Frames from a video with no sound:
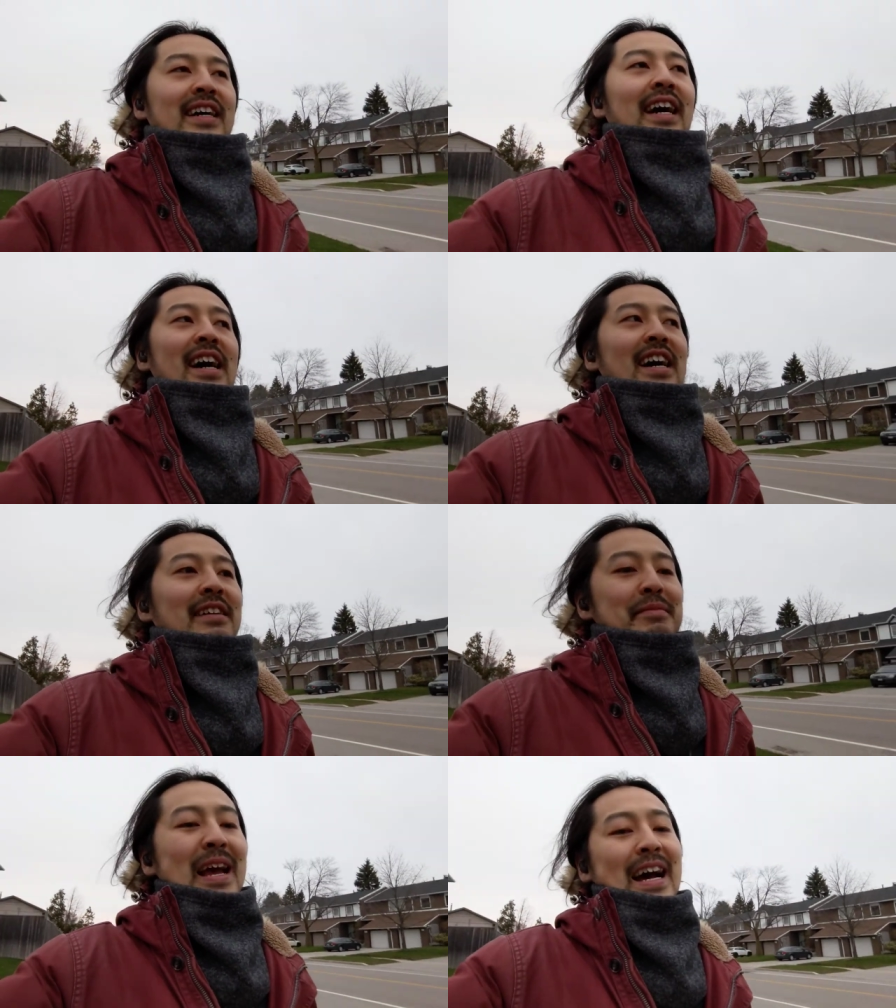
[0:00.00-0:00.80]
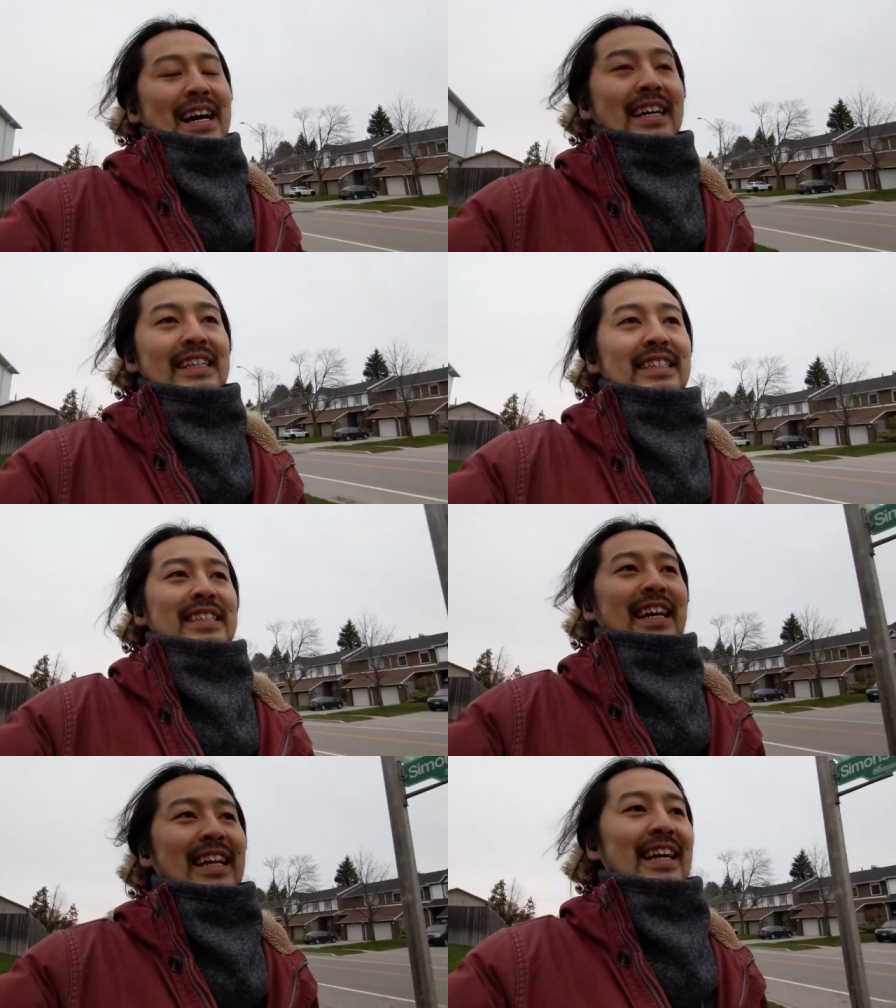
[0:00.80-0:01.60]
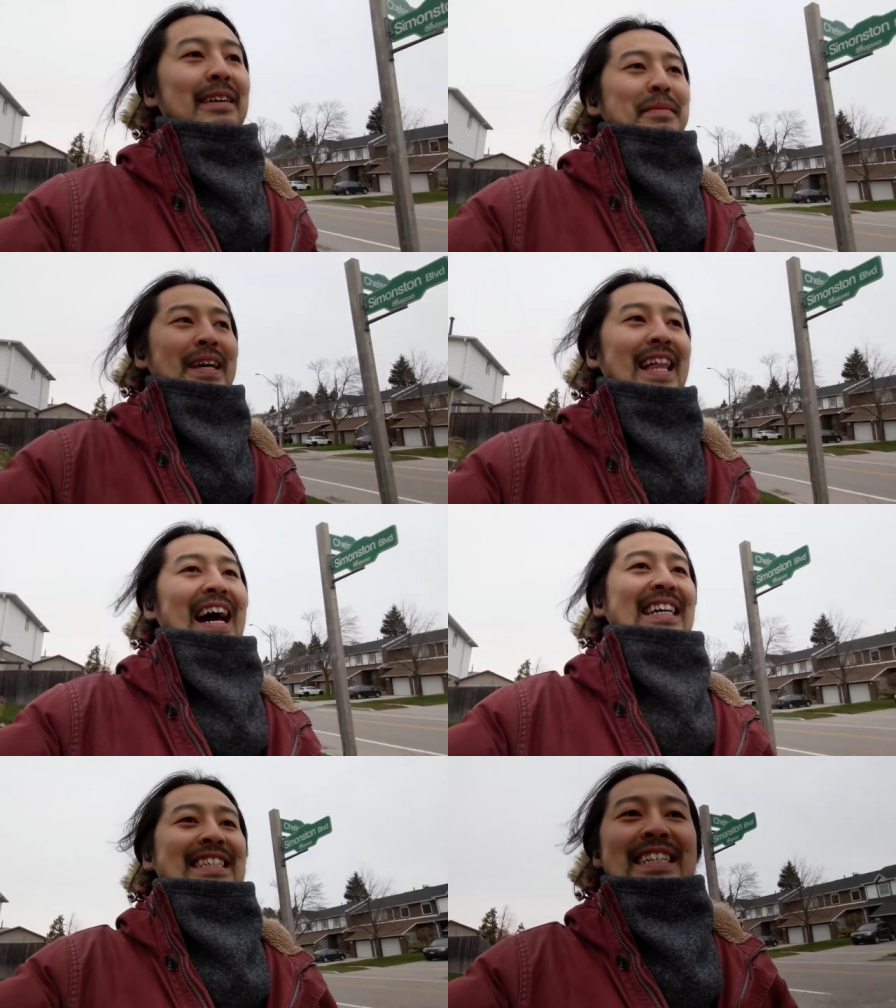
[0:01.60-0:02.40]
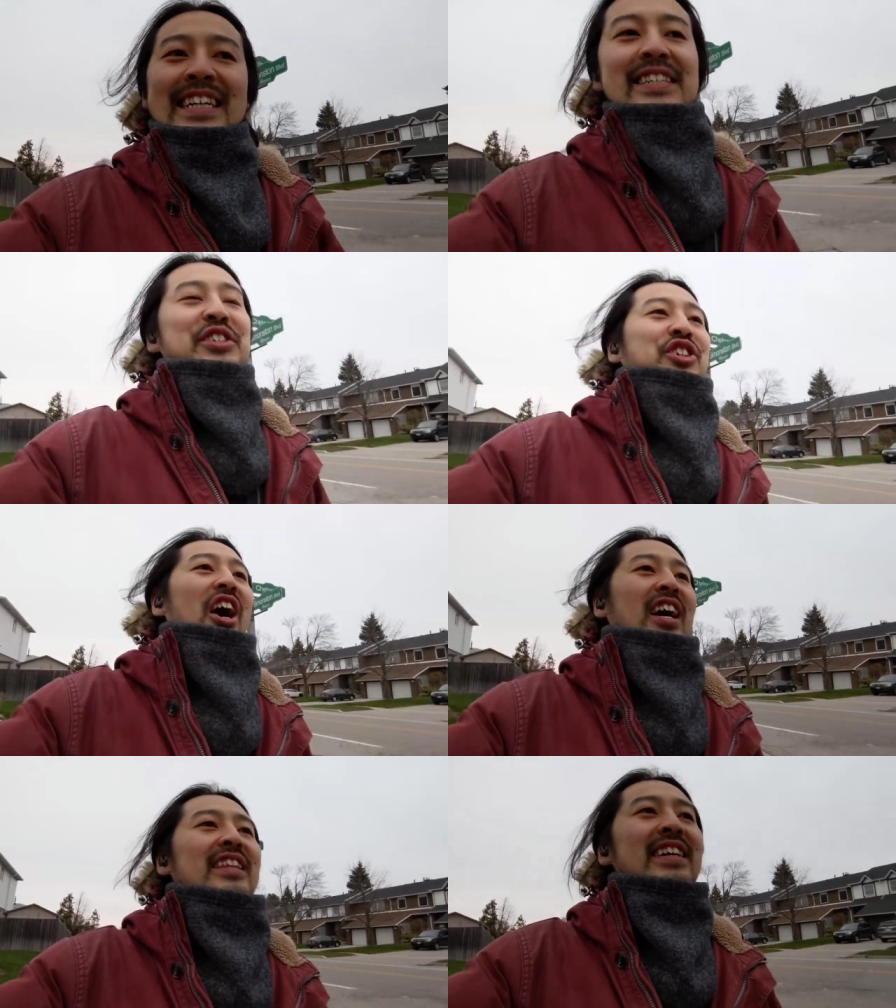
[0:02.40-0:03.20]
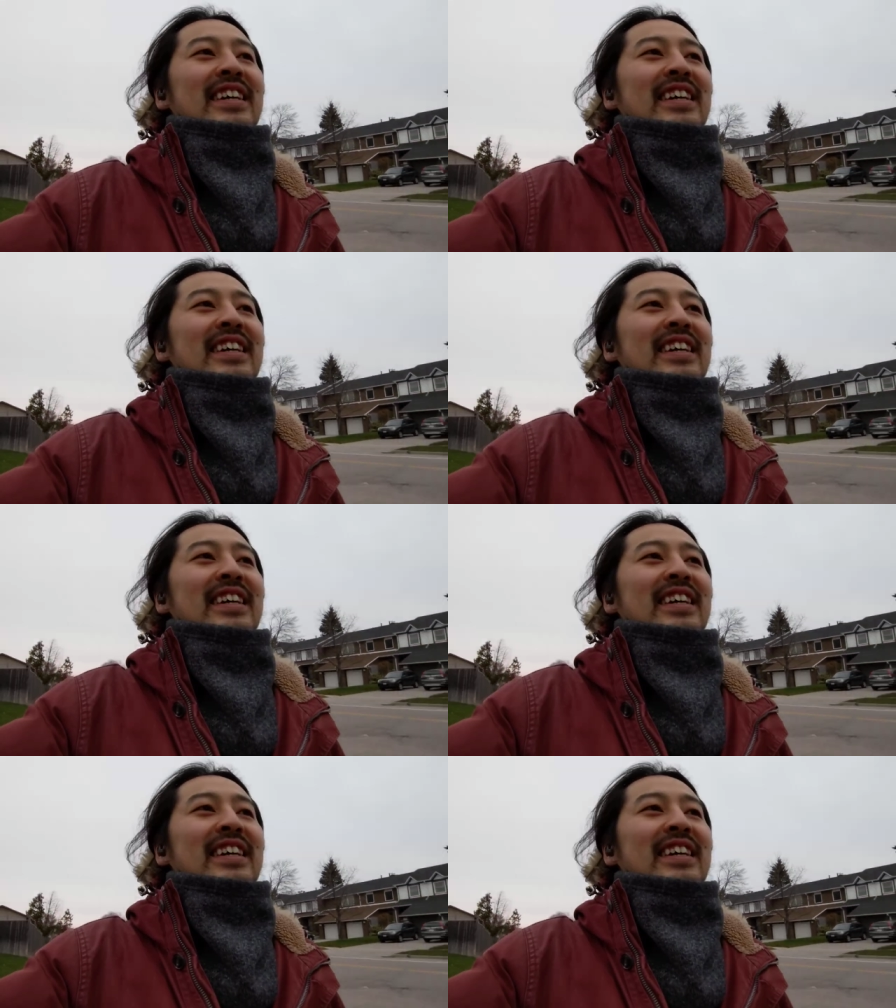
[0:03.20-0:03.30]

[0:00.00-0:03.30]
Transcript: um, yeah, this is like a, uh, my last shot.